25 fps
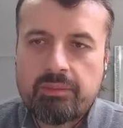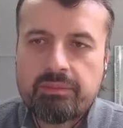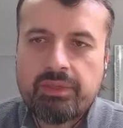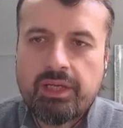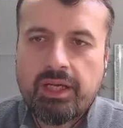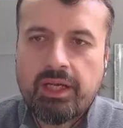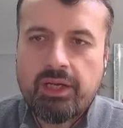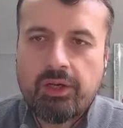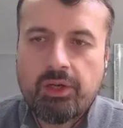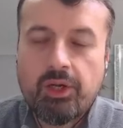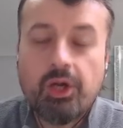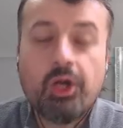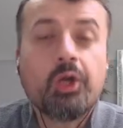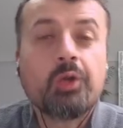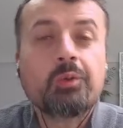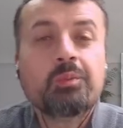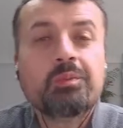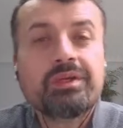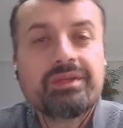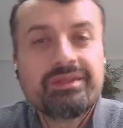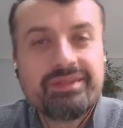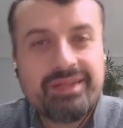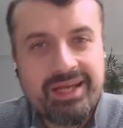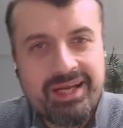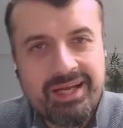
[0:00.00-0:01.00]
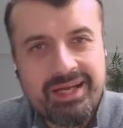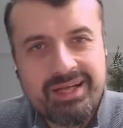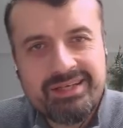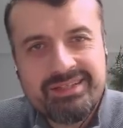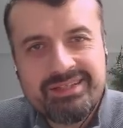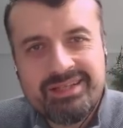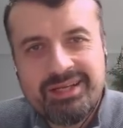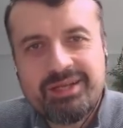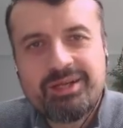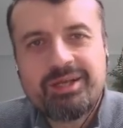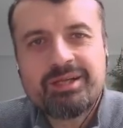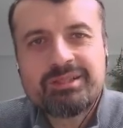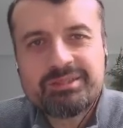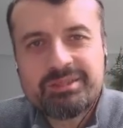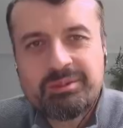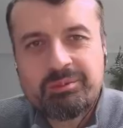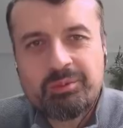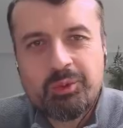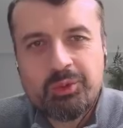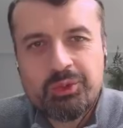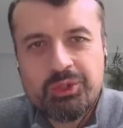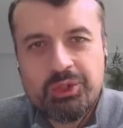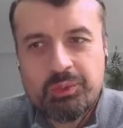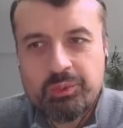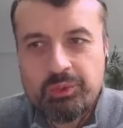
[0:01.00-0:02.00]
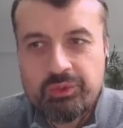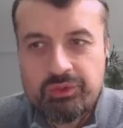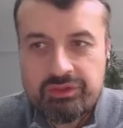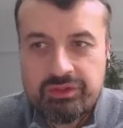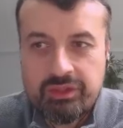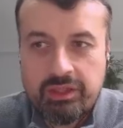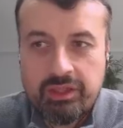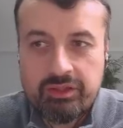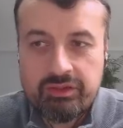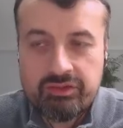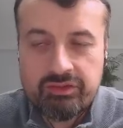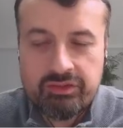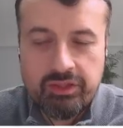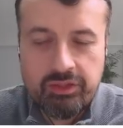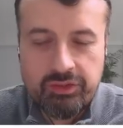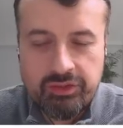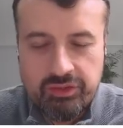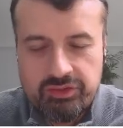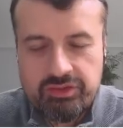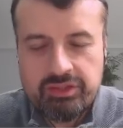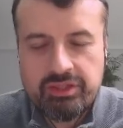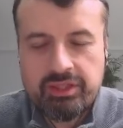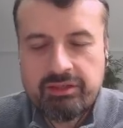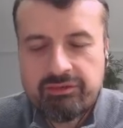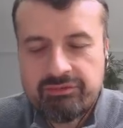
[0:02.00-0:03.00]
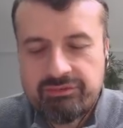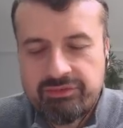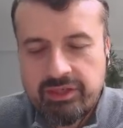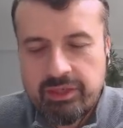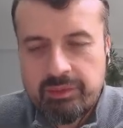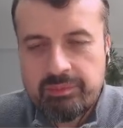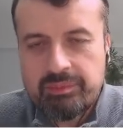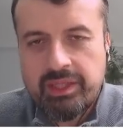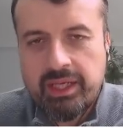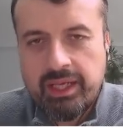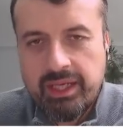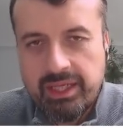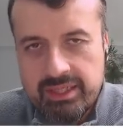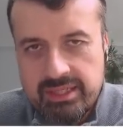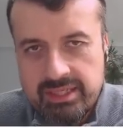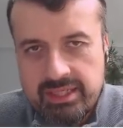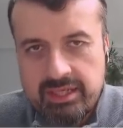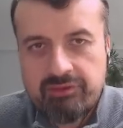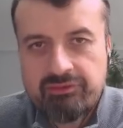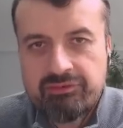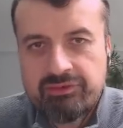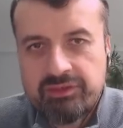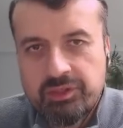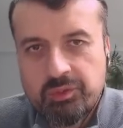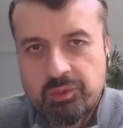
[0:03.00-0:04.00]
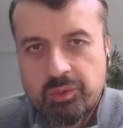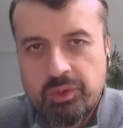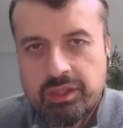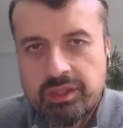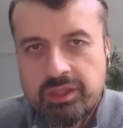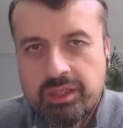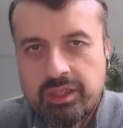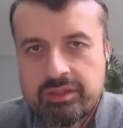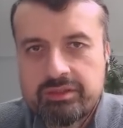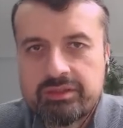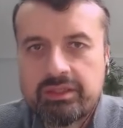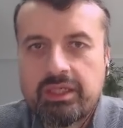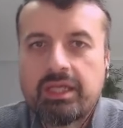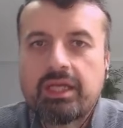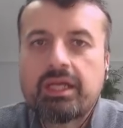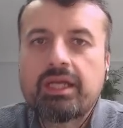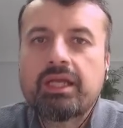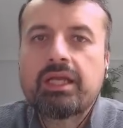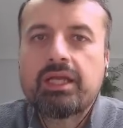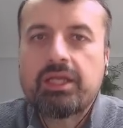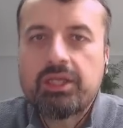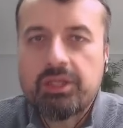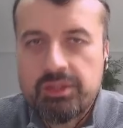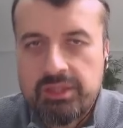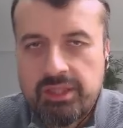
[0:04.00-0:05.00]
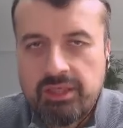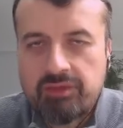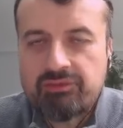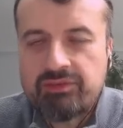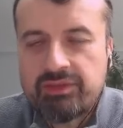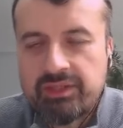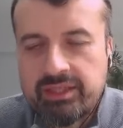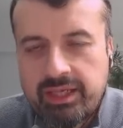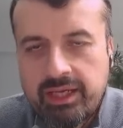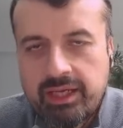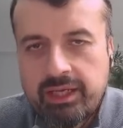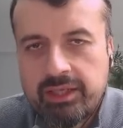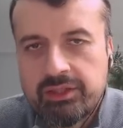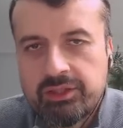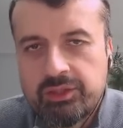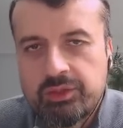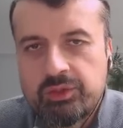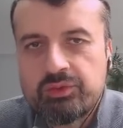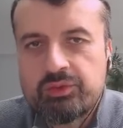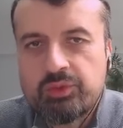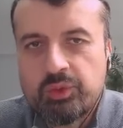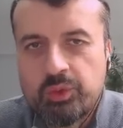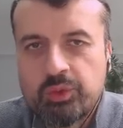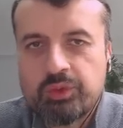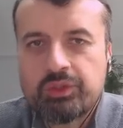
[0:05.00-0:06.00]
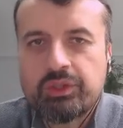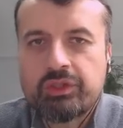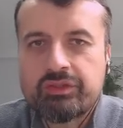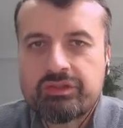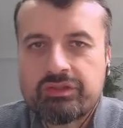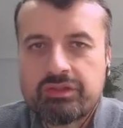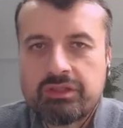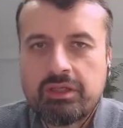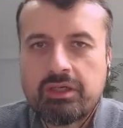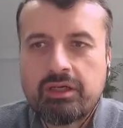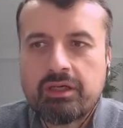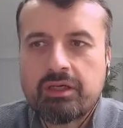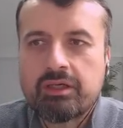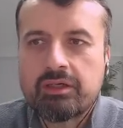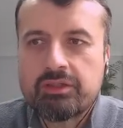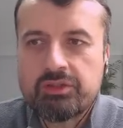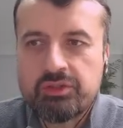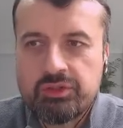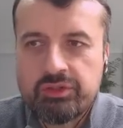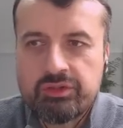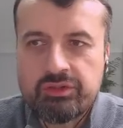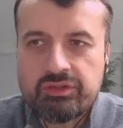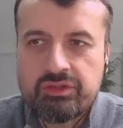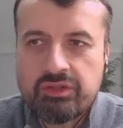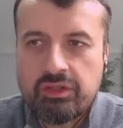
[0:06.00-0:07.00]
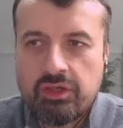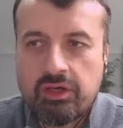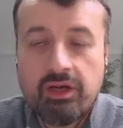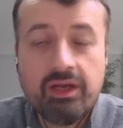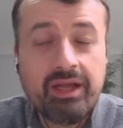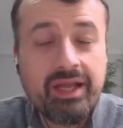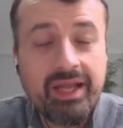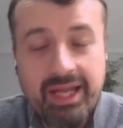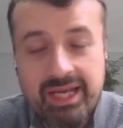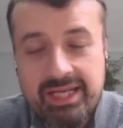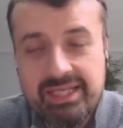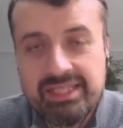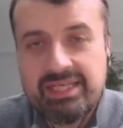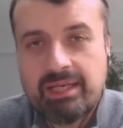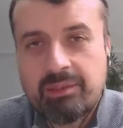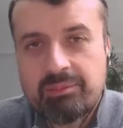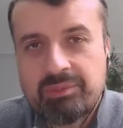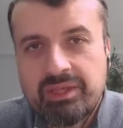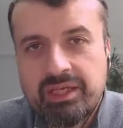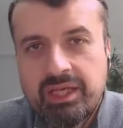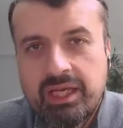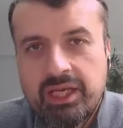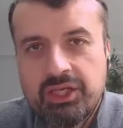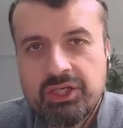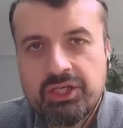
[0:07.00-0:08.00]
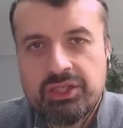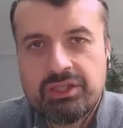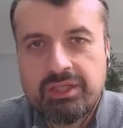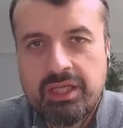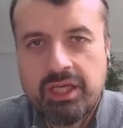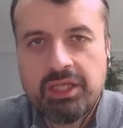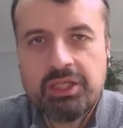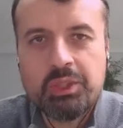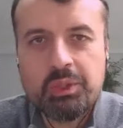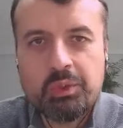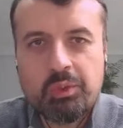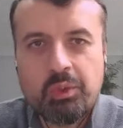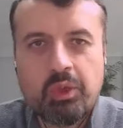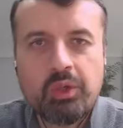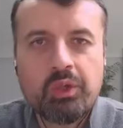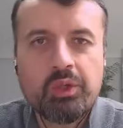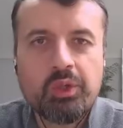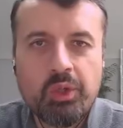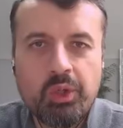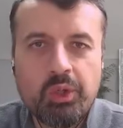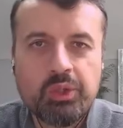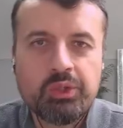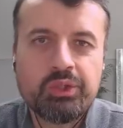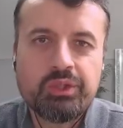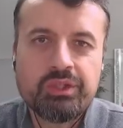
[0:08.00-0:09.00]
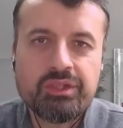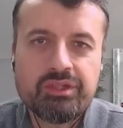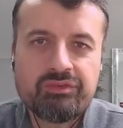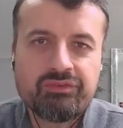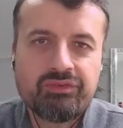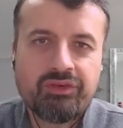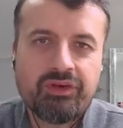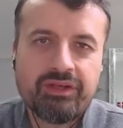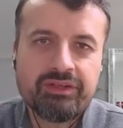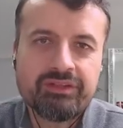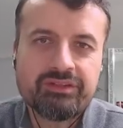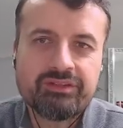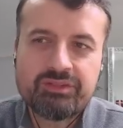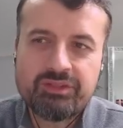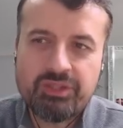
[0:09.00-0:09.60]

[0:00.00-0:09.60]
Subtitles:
I'm now hoping that the custom launcher will start. So just to confirm that it definitely works, you definitely can use auto start to start any application that you want on your device.